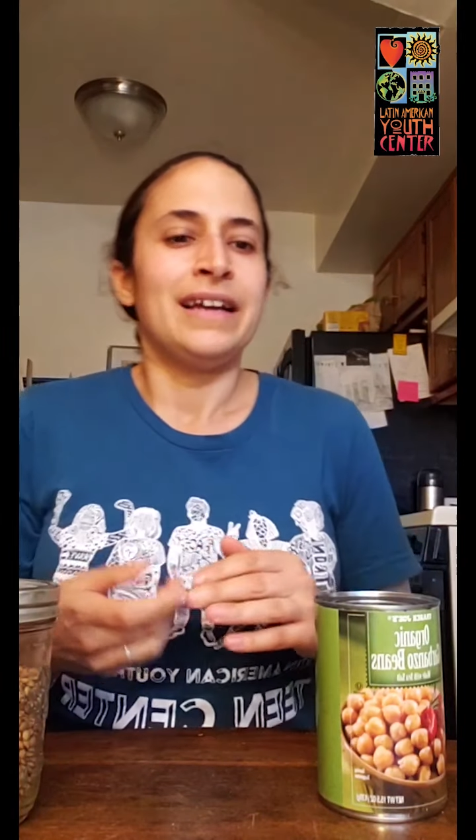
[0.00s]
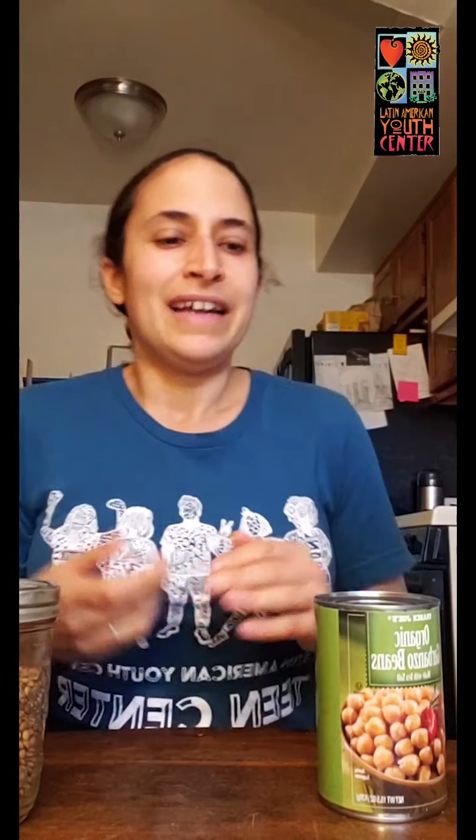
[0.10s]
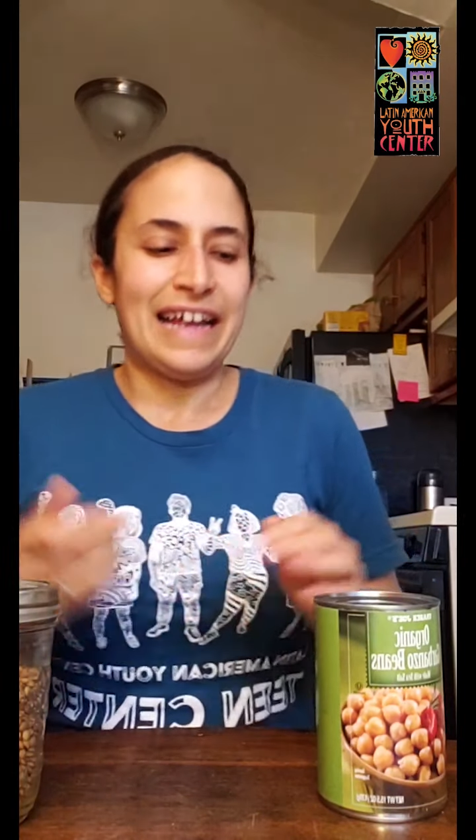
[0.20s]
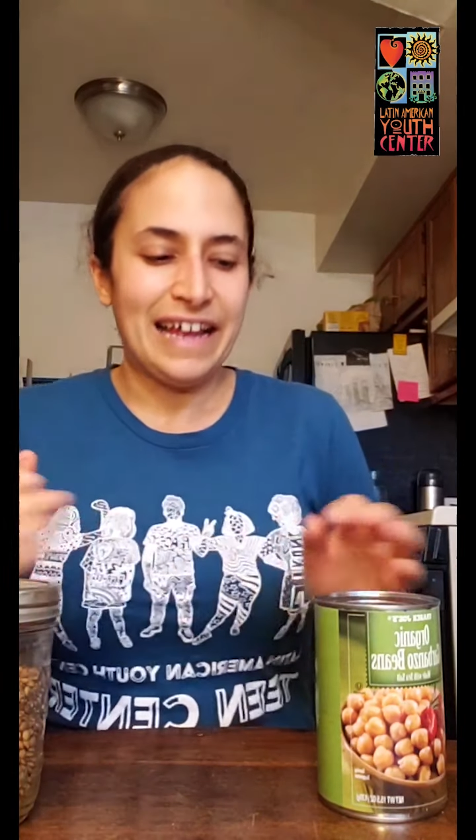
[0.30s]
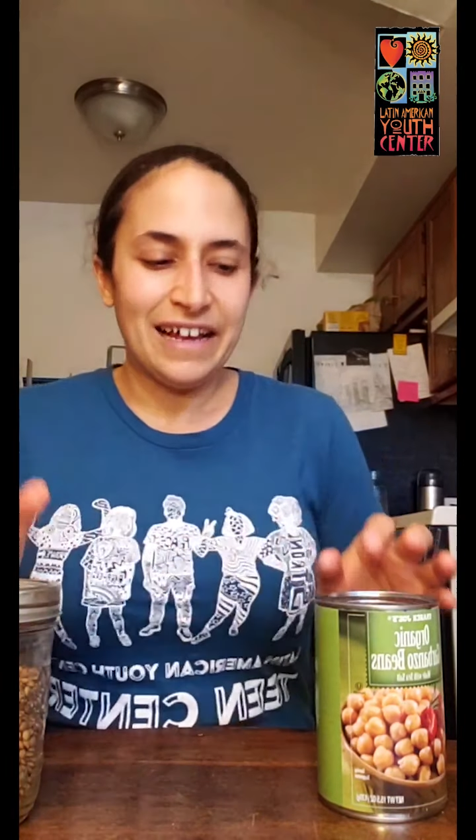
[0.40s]

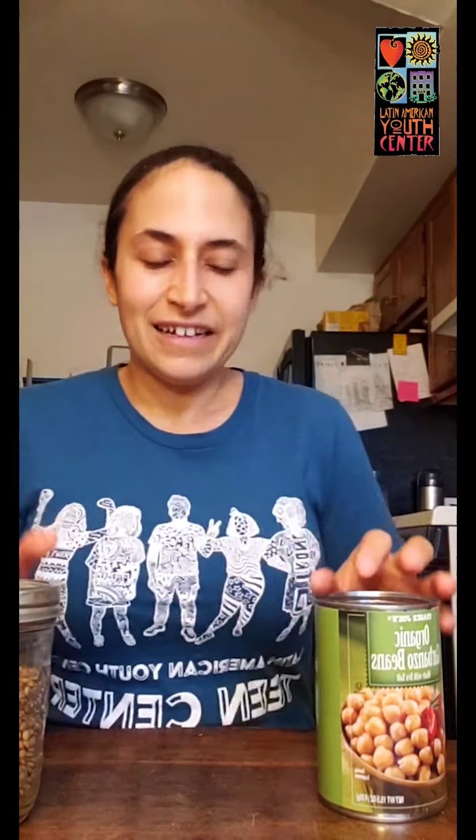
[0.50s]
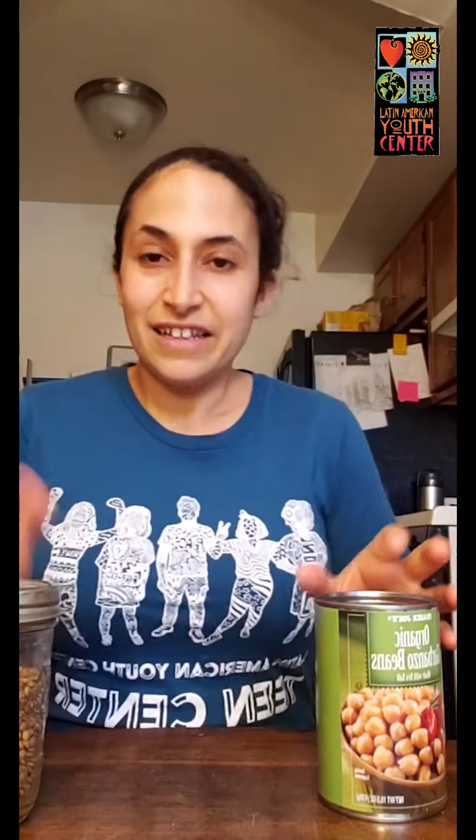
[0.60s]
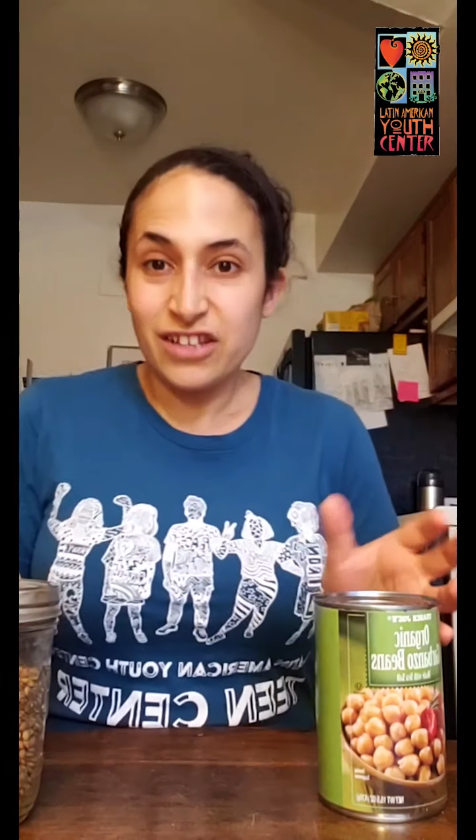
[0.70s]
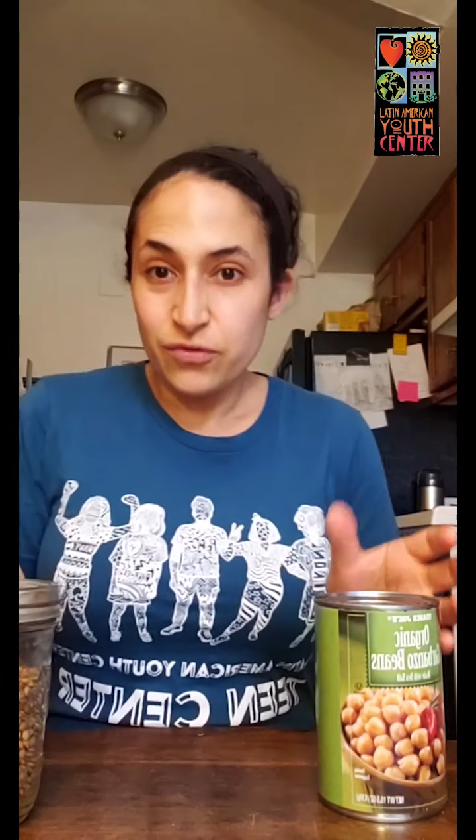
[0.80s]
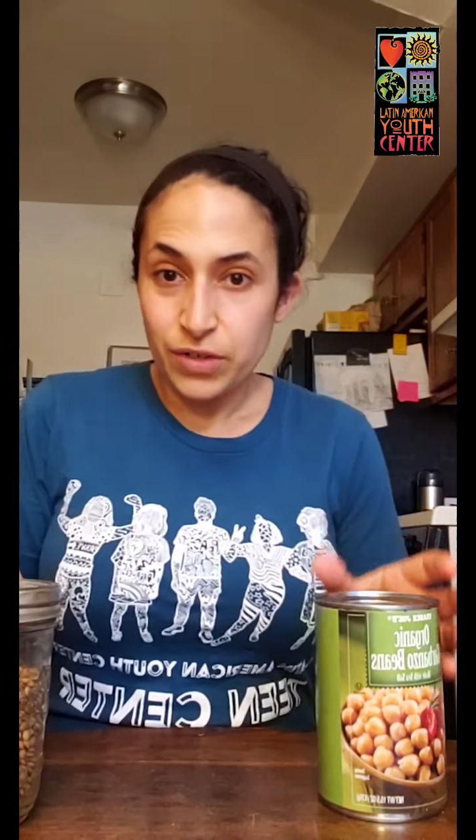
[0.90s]
And
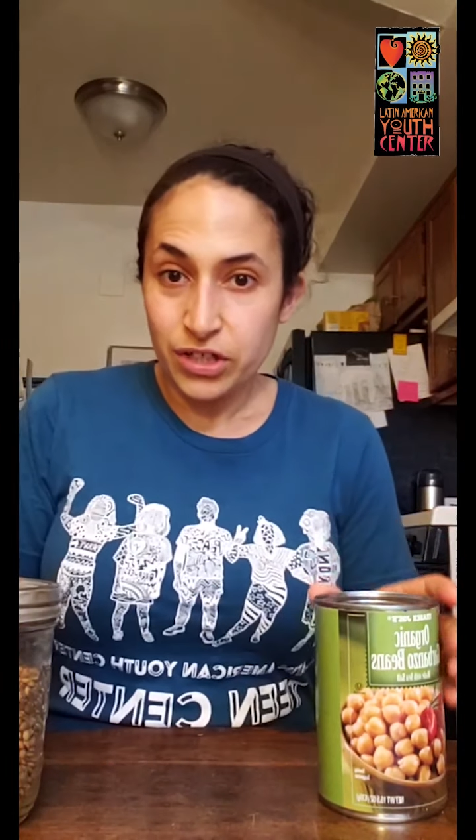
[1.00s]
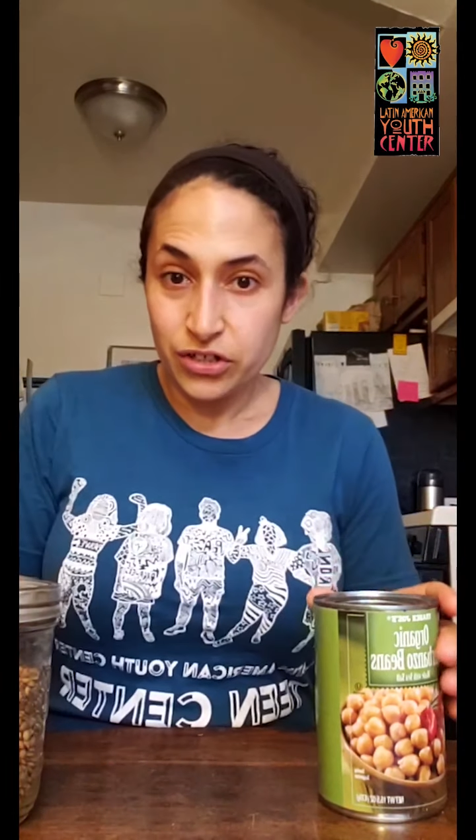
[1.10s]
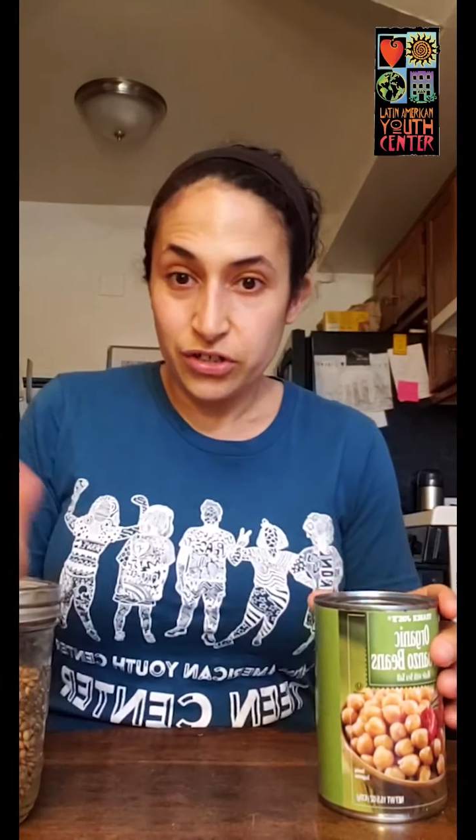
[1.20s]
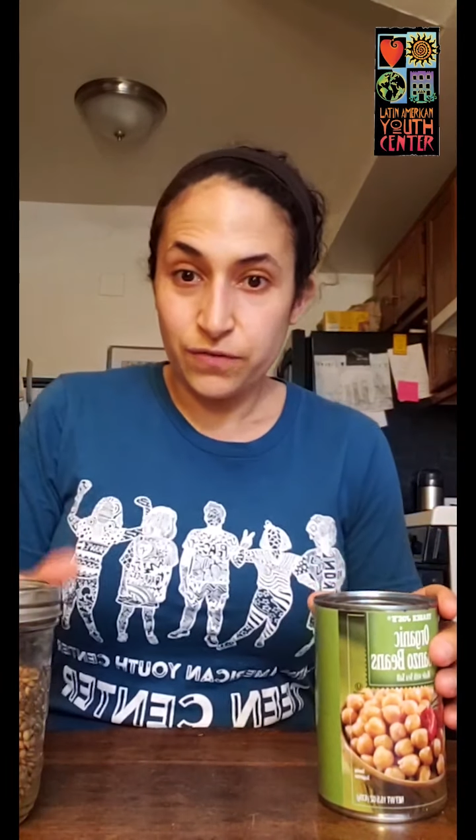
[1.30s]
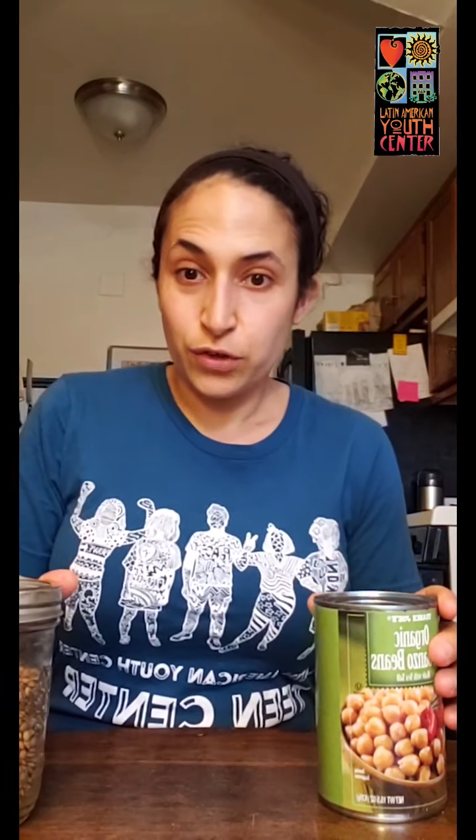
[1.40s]
they're really good for